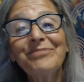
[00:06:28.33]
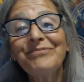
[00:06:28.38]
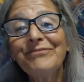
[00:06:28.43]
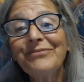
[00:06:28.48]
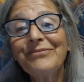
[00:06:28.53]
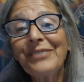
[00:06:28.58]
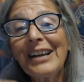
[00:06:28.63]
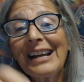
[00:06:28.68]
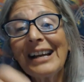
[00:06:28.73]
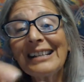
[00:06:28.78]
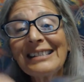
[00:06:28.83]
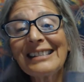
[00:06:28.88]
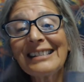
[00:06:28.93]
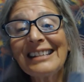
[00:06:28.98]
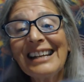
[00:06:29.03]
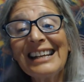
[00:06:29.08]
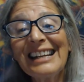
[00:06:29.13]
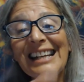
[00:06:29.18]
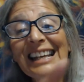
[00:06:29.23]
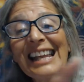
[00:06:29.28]

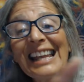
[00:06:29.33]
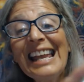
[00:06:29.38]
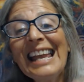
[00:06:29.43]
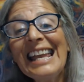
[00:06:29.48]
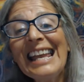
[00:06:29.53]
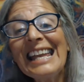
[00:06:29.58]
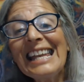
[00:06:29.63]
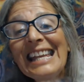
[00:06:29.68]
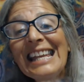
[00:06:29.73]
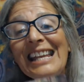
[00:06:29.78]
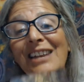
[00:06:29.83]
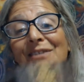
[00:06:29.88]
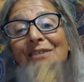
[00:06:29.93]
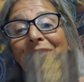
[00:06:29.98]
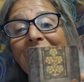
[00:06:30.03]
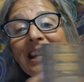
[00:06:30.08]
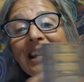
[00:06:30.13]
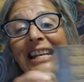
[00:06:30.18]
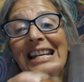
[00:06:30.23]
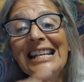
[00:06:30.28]
Fascinating.
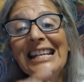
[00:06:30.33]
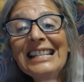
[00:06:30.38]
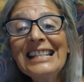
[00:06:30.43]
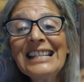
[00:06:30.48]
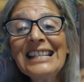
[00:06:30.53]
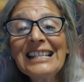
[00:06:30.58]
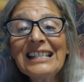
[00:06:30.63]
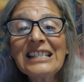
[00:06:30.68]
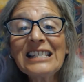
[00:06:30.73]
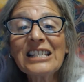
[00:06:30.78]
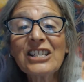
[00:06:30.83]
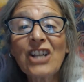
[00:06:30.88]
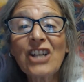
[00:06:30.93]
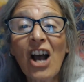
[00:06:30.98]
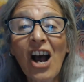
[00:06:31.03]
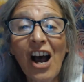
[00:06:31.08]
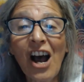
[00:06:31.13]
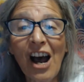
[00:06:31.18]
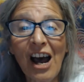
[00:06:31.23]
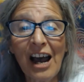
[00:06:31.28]
Even in this
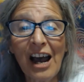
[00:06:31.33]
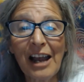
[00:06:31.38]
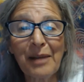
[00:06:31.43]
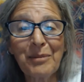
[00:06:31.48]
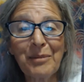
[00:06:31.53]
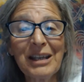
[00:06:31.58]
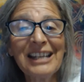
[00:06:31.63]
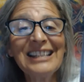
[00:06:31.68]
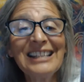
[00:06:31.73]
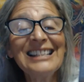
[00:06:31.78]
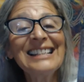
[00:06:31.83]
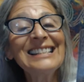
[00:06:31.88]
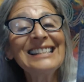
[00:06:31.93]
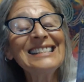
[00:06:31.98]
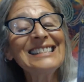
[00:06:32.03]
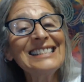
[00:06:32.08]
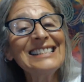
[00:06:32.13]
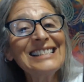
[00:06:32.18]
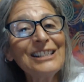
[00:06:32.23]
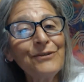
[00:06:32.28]
time, in this
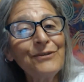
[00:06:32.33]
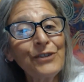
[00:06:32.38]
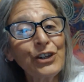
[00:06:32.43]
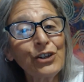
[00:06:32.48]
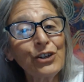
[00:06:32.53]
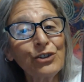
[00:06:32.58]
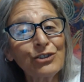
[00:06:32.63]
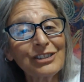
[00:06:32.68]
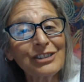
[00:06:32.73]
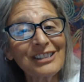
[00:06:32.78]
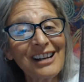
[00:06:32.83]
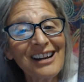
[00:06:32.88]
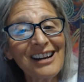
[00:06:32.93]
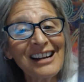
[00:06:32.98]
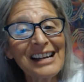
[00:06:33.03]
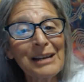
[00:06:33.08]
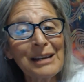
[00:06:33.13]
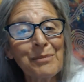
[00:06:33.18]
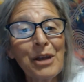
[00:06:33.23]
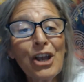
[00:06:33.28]
difficult
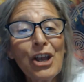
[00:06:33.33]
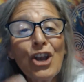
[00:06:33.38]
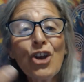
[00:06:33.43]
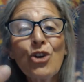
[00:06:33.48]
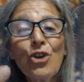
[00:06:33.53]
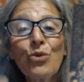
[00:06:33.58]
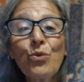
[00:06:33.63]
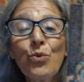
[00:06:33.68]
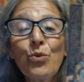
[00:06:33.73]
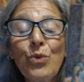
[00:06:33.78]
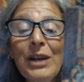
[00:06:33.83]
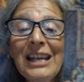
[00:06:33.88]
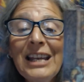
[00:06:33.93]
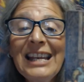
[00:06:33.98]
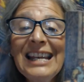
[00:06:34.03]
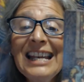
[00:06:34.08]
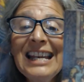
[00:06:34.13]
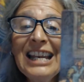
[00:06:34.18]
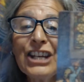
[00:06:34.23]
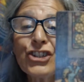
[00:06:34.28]
time,
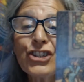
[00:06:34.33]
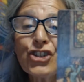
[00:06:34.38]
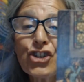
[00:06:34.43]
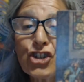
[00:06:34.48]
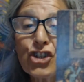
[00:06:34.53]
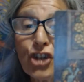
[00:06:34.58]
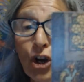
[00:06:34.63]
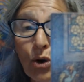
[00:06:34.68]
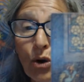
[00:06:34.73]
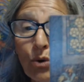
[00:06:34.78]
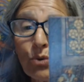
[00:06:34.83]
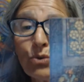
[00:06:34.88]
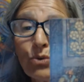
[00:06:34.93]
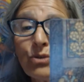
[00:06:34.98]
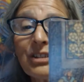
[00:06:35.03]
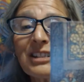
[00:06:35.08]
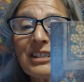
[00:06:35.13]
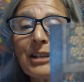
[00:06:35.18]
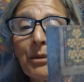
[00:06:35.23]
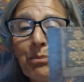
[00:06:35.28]
we chose
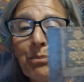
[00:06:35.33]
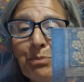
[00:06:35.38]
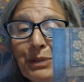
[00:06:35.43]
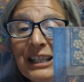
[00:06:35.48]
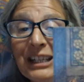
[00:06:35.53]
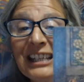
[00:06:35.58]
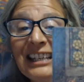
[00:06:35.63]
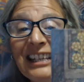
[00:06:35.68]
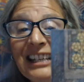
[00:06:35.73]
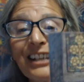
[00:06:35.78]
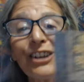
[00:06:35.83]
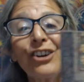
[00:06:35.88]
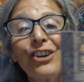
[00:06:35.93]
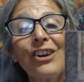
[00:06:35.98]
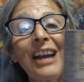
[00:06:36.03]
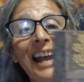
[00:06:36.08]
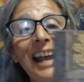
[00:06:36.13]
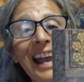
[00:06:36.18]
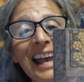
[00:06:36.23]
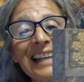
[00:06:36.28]
to be here
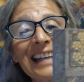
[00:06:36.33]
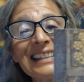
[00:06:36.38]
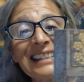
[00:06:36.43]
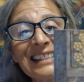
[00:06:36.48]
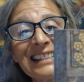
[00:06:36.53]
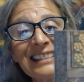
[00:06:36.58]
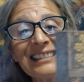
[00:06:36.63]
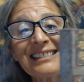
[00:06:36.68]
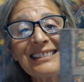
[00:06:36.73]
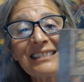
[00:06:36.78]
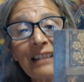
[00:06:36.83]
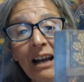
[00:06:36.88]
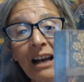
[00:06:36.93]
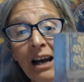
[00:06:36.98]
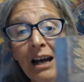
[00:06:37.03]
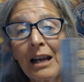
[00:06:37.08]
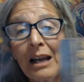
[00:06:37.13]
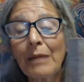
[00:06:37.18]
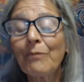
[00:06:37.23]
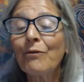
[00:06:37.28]
at this
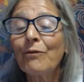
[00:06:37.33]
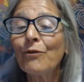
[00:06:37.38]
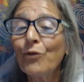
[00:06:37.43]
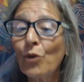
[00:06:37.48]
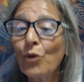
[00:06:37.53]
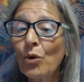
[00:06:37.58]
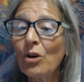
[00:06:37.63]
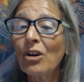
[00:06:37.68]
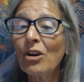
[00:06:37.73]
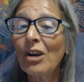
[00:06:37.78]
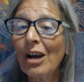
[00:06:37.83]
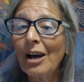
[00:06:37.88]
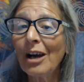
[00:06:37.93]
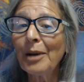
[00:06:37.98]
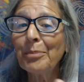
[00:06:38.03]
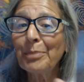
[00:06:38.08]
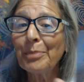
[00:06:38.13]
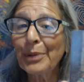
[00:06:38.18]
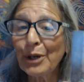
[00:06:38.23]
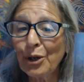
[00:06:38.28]
time for a
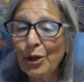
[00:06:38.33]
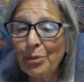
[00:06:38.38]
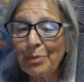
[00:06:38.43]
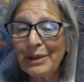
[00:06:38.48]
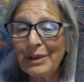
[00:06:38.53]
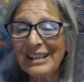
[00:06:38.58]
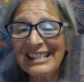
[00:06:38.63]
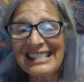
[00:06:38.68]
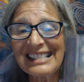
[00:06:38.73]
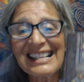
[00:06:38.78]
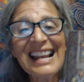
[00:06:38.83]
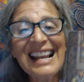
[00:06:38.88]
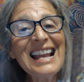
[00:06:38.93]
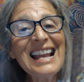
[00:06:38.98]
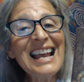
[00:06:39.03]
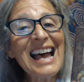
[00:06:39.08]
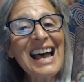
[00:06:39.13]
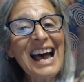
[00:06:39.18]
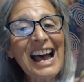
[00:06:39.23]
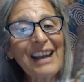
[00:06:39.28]
purpose.
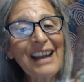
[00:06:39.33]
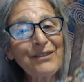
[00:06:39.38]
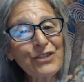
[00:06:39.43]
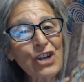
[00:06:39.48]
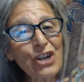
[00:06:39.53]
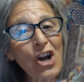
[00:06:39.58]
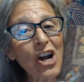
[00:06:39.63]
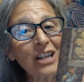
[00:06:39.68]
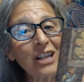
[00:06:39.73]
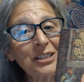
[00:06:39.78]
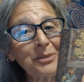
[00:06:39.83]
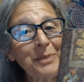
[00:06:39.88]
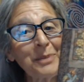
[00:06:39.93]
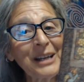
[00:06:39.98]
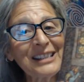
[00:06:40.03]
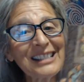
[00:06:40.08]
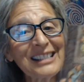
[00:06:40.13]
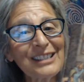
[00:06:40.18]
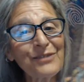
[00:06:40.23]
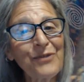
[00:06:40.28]
I've talked about
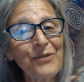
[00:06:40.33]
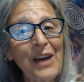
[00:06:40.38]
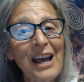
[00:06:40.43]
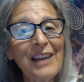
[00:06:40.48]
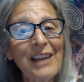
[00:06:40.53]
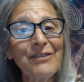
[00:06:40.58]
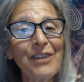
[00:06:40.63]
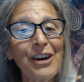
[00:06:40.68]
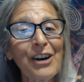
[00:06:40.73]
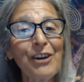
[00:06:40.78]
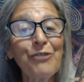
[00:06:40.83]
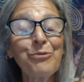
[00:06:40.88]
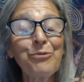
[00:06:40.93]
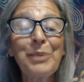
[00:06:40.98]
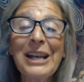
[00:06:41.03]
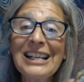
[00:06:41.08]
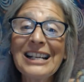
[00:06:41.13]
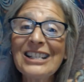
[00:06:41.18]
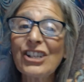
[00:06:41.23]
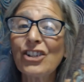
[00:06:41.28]
this Five of
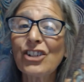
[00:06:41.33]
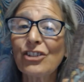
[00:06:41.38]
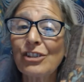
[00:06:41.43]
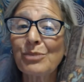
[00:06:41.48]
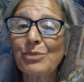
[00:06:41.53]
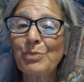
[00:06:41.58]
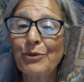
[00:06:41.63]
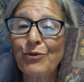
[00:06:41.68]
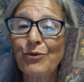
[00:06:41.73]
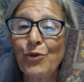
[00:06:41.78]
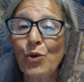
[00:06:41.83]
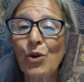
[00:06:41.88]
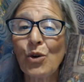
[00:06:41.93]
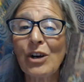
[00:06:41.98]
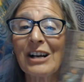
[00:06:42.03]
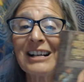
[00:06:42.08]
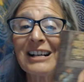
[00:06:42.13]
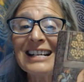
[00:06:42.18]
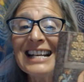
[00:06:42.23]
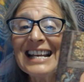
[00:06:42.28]
Pentacles before.
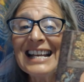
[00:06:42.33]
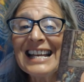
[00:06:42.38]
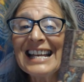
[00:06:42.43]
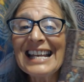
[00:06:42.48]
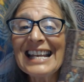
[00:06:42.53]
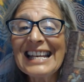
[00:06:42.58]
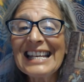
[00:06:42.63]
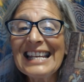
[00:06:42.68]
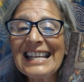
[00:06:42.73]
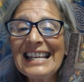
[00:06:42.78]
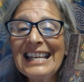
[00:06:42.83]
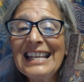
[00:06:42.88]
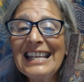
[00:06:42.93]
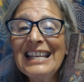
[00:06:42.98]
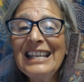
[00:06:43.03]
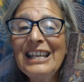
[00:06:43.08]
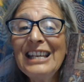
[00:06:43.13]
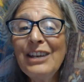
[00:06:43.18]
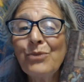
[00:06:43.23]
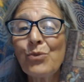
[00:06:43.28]

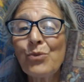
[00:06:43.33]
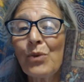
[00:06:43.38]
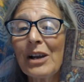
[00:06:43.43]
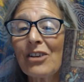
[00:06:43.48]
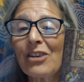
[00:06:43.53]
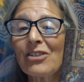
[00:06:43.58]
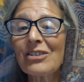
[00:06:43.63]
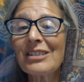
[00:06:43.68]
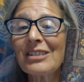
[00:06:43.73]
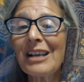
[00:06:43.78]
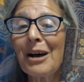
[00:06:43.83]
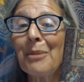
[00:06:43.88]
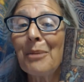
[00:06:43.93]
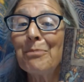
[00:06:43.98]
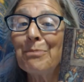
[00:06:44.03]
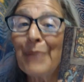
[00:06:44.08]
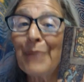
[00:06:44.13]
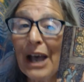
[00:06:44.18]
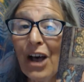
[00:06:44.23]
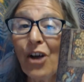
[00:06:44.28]
He wears a
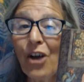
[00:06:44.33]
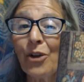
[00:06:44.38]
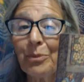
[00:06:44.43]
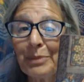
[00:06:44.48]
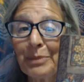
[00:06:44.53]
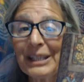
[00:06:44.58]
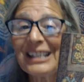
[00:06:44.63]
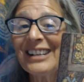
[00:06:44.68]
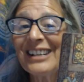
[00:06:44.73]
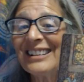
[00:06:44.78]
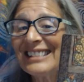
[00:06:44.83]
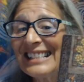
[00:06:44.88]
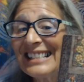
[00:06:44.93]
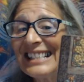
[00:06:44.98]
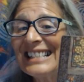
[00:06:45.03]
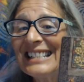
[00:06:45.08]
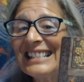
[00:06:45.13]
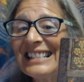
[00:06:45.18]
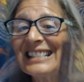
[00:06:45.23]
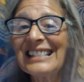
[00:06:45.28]
bell because he
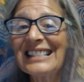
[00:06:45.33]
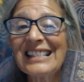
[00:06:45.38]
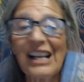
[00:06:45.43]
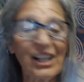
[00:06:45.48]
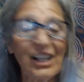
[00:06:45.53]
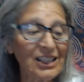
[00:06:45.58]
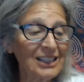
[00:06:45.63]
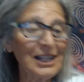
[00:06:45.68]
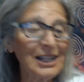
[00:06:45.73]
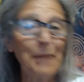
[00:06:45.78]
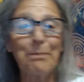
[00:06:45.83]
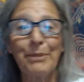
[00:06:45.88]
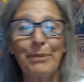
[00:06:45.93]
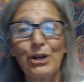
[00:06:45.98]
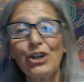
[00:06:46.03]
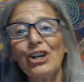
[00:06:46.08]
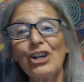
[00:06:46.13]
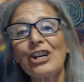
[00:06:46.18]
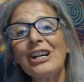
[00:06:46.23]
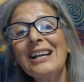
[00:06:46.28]
is a
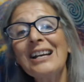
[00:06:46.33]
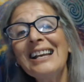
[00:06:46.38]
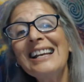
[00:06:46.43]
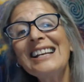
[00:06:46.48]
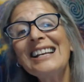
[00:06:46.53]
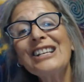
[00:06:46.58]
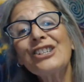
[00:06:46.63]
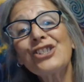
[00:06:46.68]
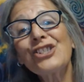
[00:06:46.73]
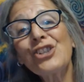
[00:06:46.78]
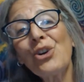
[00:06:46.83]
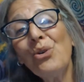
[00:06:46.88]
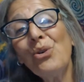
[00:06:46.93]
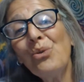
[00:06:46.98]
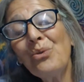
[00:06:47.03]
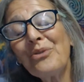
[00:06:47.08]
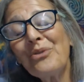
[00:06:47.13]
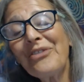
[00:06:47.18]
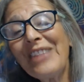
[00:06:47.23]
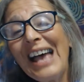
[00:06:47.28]
leper. So
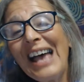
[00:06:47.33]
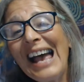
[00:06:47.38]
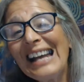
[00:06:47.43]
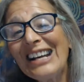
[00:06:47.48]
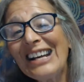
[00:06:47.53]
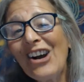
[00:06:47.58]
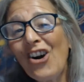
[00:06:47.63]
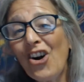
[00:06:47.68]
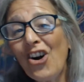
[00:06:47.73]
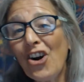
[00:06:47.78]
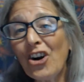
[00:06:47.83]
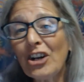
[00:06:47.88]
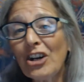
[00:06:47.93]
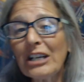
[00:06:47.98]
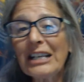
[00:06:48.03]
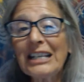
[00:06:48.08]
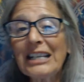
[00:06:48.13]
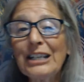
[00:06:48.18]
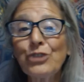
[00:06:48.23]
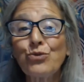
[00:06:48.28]
that card
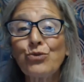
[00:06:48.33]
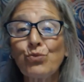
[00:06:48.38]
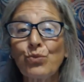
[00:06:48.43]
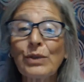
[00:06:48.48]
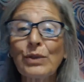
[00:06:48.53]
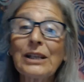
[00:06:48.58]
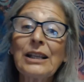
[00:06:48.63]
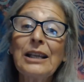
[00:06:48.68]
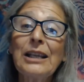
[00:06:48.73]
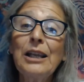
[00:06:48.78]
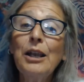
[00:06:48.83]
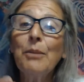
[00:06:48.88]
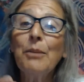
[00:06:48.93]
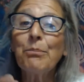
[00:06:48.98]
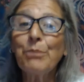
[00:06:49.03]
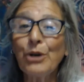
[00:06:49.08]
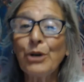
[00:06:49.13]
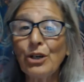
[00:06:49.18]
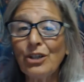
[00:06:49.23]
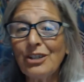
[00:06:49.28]
is really
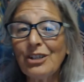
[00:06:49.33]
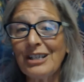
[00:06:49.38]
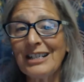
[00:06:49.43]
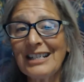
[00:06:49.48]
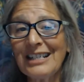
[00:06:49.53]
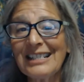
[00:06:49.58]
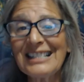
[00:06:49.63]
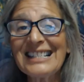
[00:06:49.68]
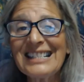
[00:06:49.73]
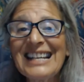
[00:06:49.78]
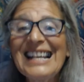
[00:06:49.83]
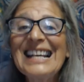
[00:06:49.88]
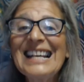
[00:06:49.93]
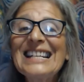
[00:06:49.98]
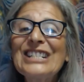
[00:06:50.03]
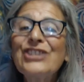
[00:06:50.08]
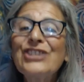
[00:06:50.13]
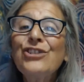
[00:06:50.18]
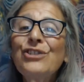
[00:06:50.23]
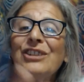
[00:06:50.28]
pertinent
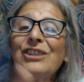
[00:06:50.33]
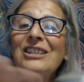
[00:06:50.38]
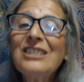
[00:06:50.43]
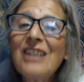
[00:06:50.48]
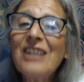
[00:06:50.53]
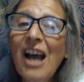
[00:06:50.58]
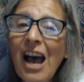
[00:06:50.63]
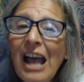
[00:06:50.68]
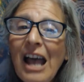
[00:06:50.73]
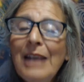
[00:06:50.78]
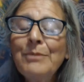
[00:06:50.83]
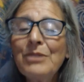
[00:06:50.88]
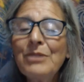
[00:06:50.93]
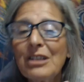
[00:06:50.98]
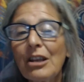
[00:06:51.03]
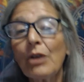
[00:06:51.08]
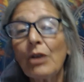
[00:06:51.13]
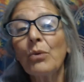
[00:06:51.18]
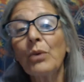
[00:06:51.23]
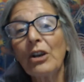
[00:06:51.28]
to the times
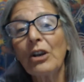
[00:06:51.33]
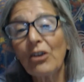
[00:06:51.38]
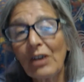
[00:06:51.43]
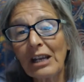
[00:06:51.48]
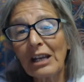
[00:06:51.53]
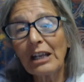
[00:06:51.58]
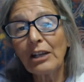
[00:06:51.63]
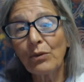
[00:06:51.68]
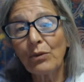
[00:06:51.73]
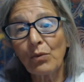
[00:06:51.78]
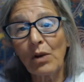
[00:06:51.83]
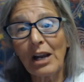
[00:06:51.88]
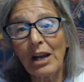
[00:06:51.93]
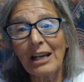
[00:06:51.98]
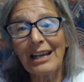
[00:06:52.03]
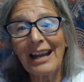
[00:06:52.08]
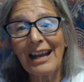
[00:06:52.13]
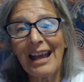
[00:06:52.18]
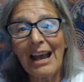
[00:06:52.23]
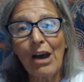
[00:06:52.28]
that we're in right
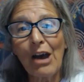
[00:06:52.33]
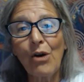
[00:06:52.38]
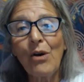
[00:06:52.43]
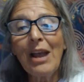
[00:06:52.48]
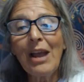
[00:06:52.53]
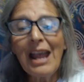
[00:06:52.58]
now.